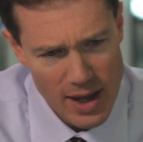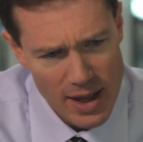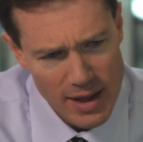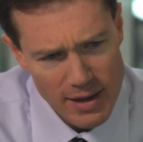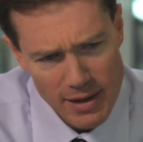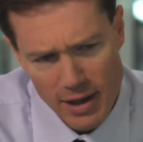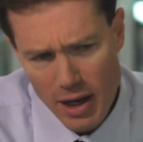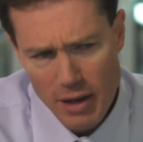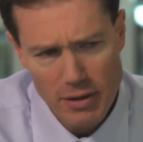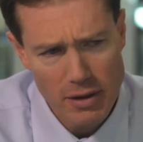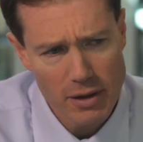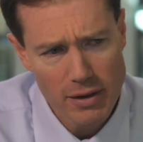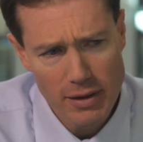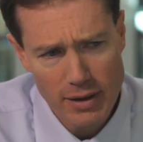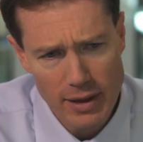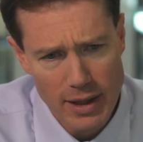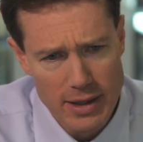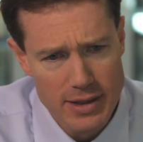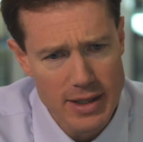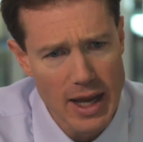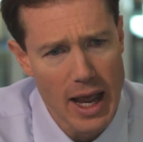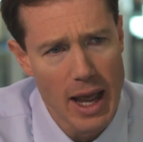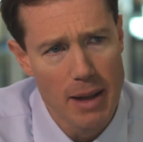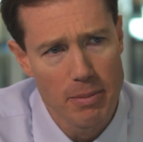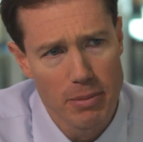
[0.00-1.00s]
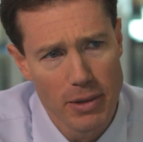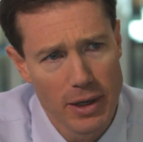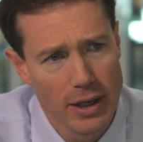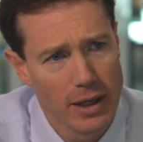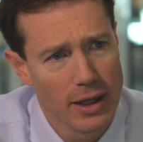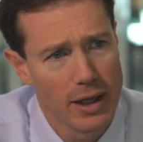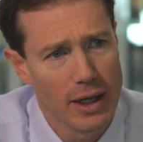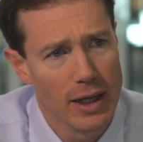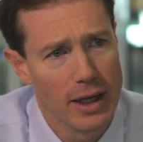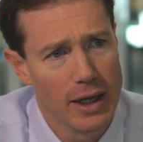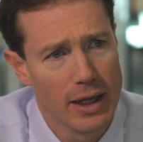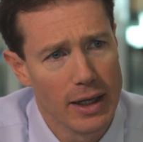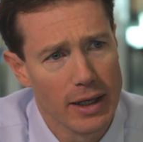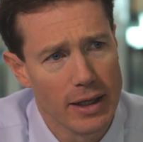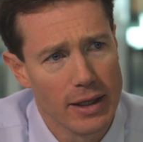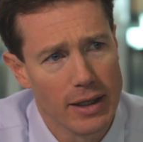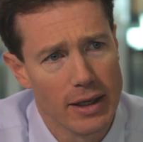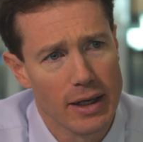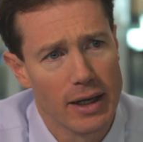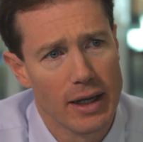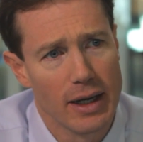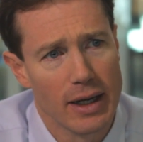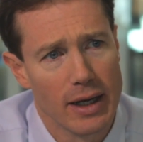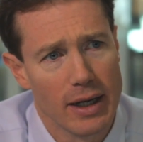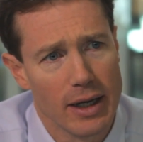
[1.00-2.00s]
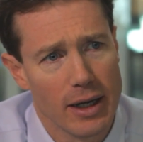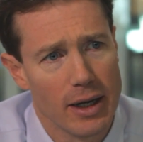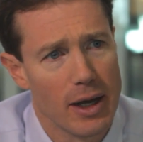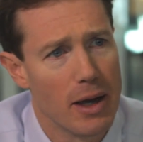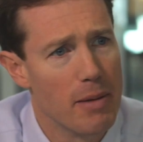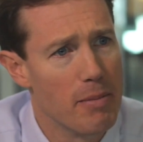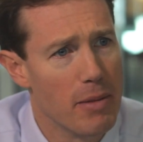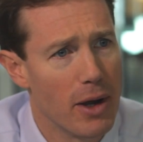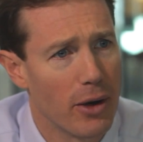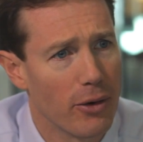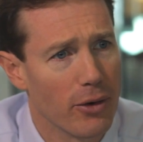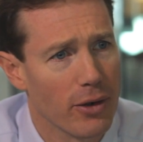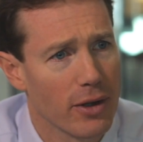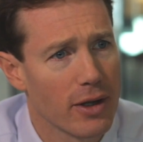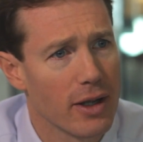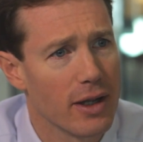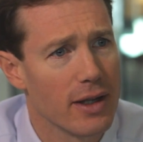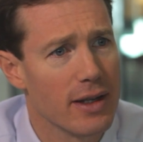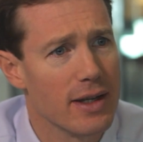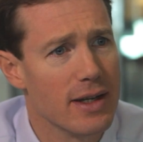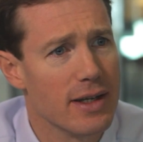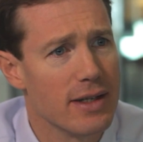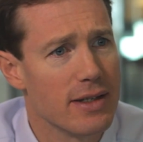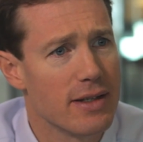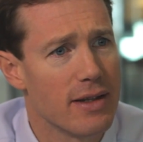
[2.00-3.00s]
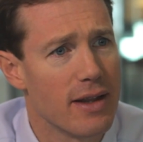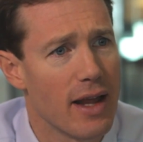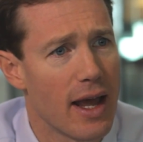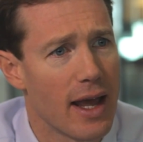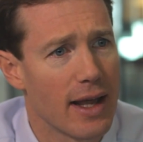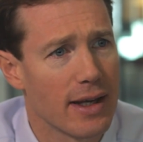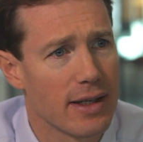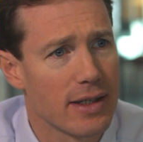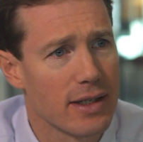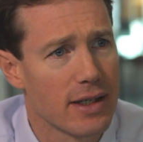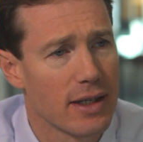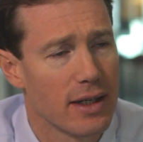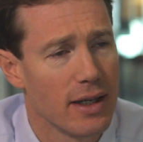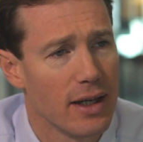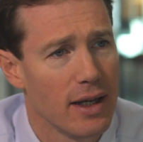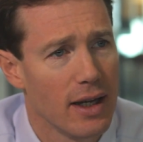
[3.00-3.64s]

The other thing that's happening in America is that